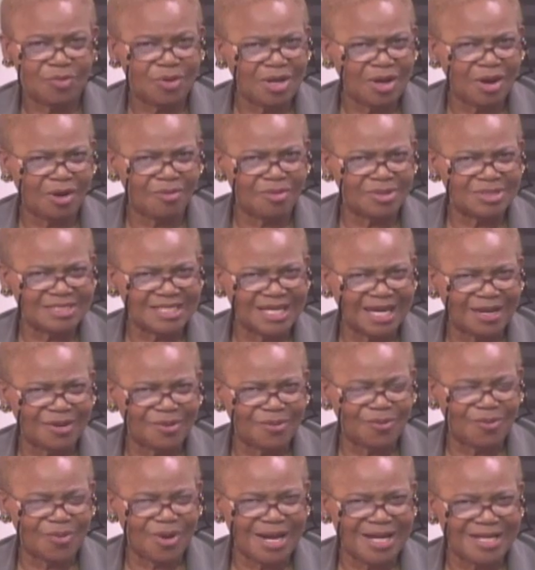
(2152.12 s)
we always
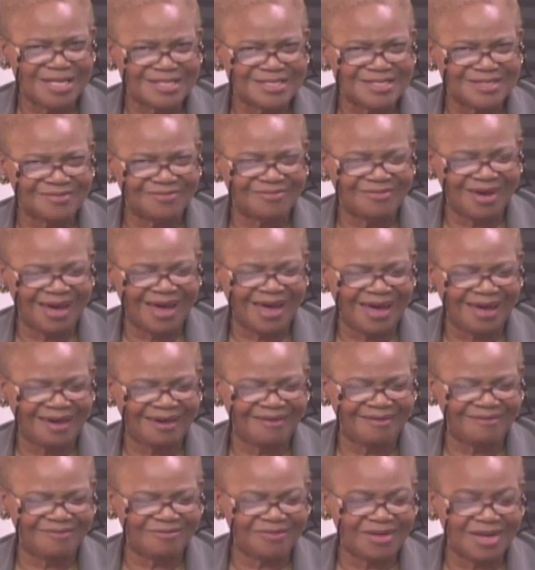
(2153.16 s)
had a way to
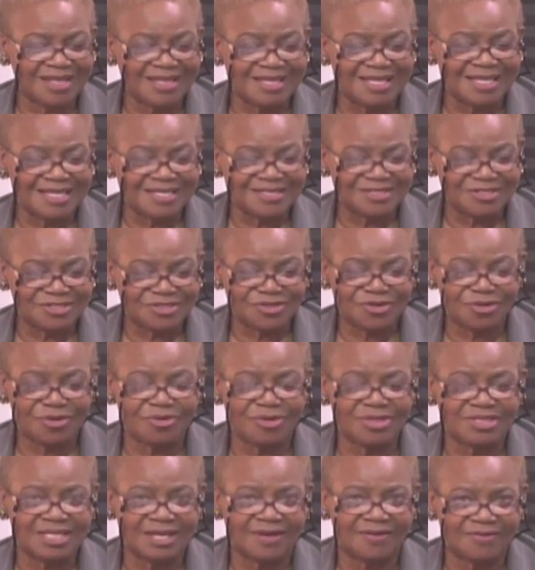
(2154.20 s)
survive, and these
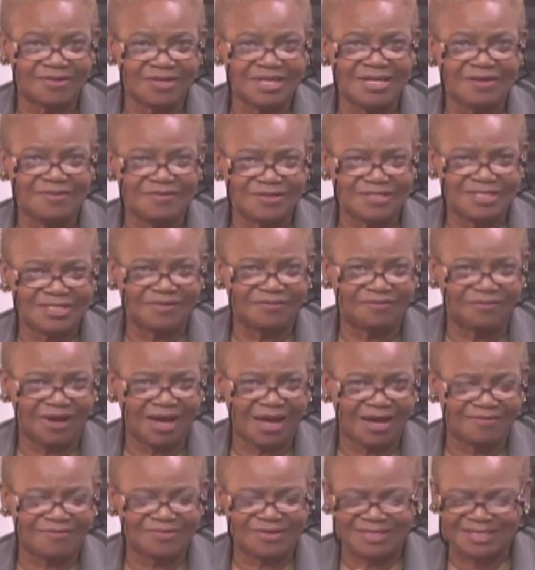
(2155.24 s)
stories are even
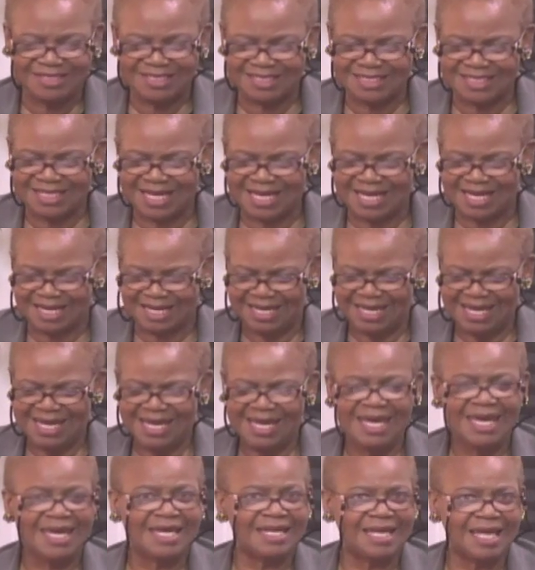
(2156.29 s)
surviving today,
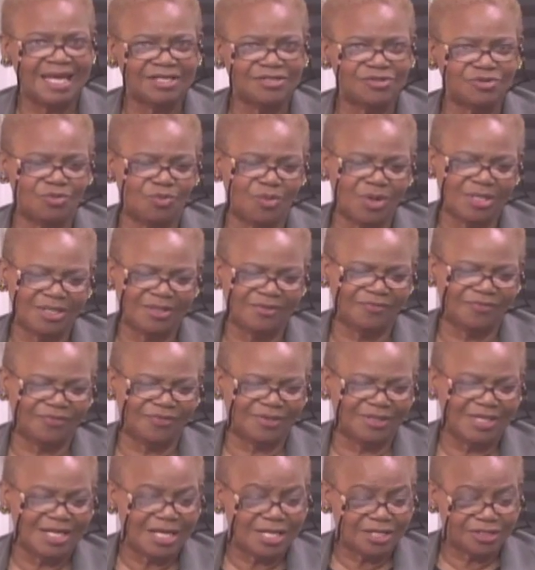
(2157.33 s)
and that's
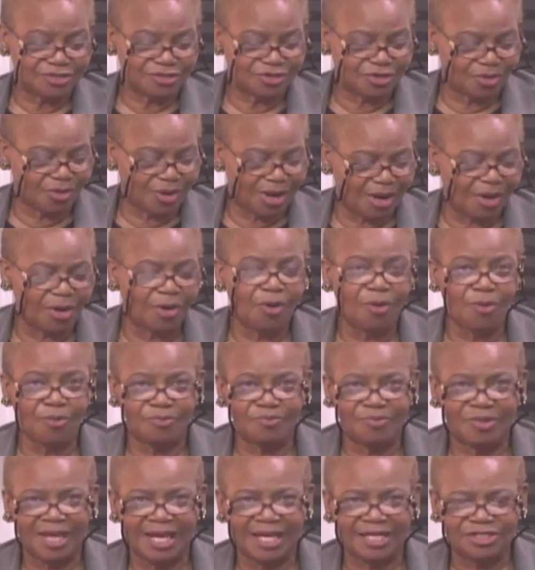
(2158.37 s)
wonderful. So I
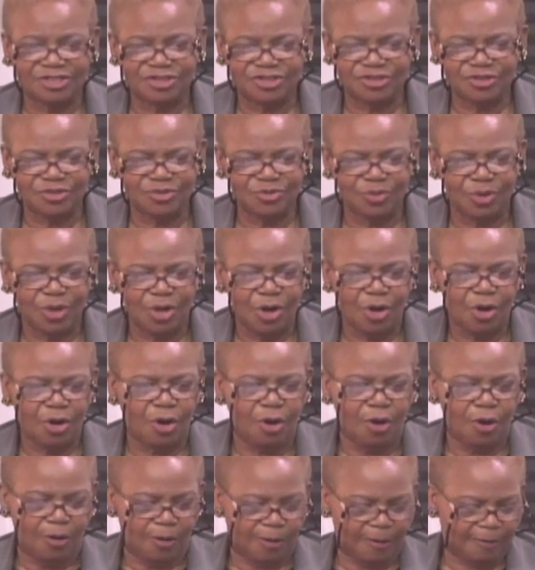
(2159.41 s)
hope that you
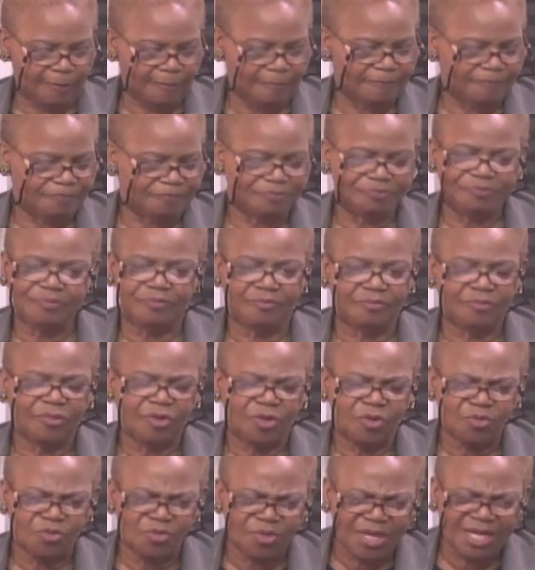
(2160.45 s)

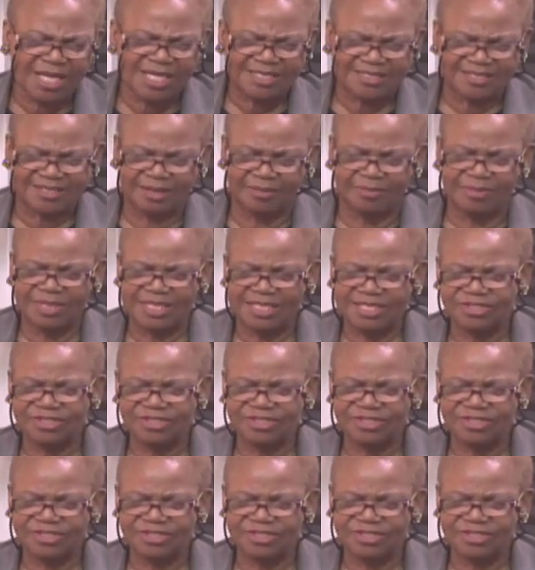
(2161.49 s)
read some